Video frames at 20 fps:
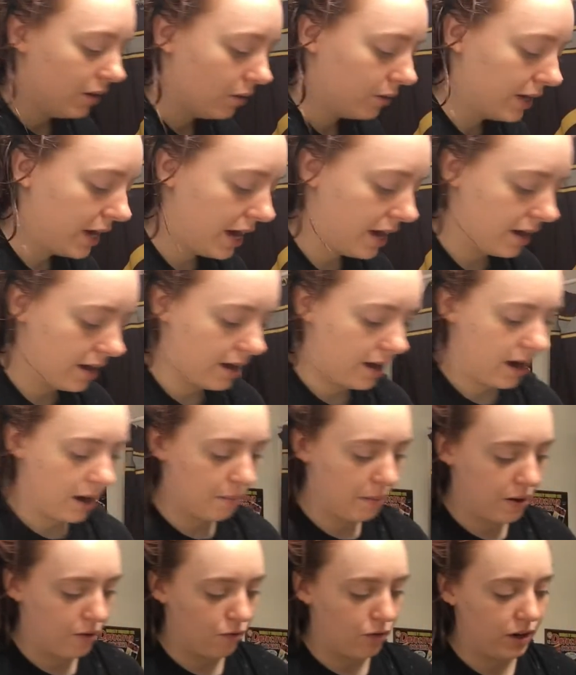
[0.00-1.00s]
Okay,
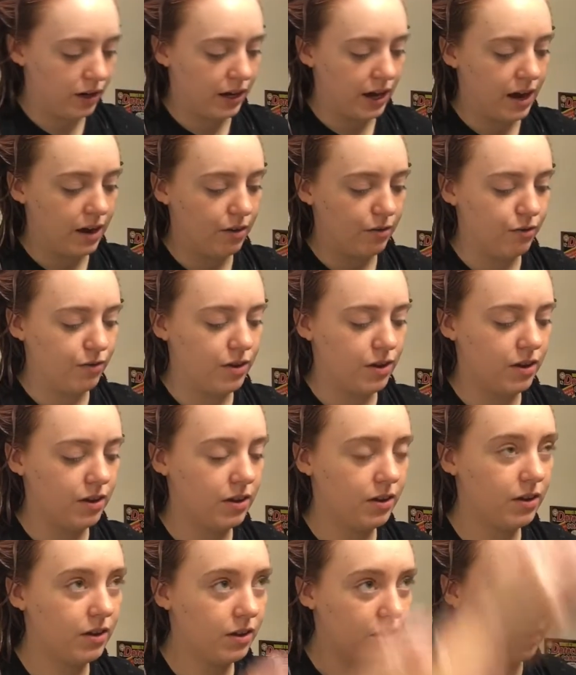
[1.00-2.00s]
I'm running out of
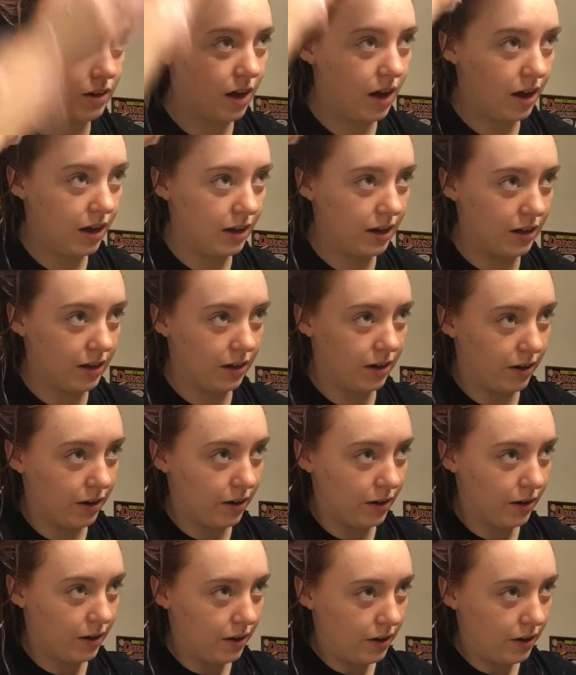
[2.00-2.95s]
dye here.